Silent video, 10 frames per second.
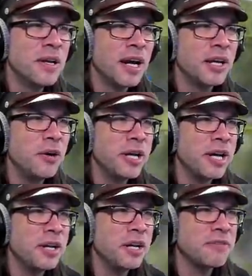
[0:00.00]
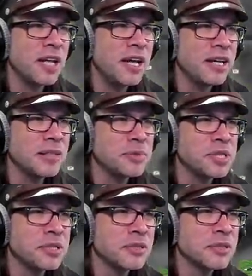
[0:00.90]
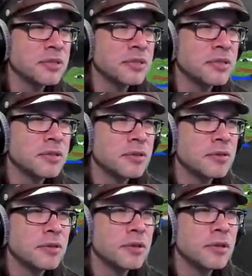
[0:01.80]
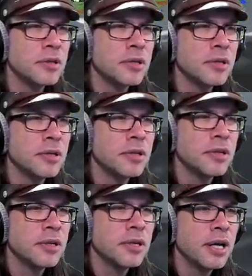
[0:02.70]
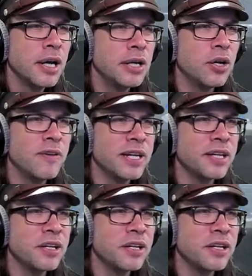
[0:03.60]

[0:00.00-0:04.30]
I know I got enough limes. I don't know if I got